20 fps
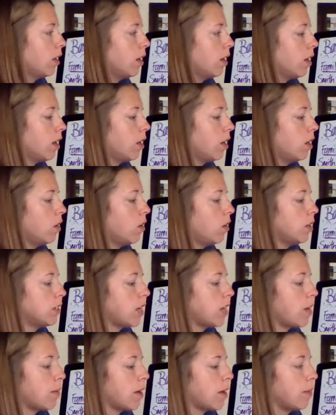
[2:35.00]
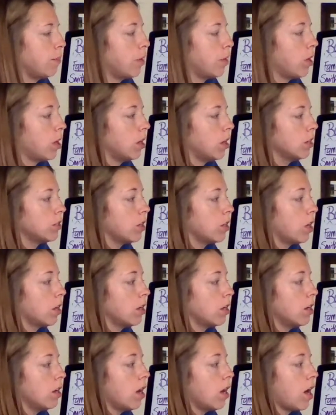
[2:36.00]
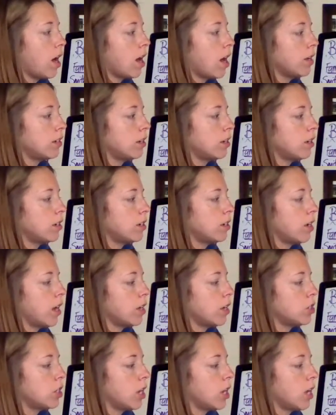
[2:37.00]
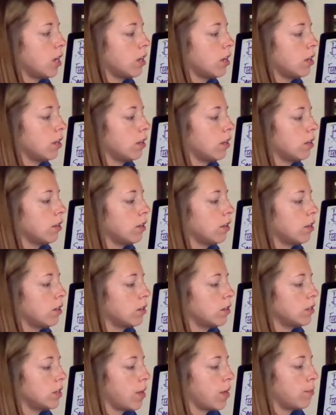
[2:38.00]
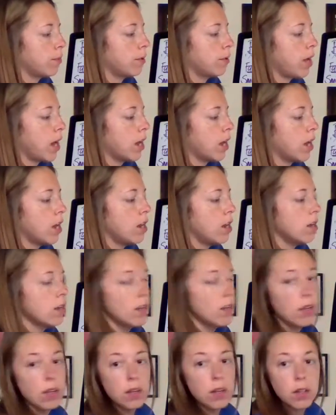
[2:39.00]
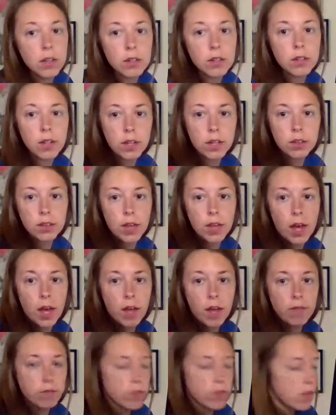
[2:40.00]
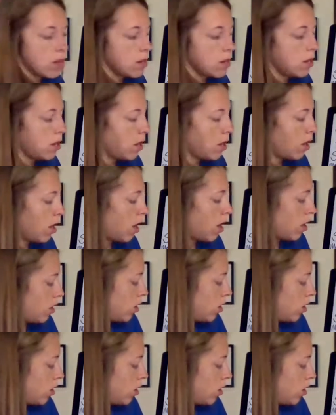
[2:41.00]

And notice how my bars are not touching. They're separated like that. The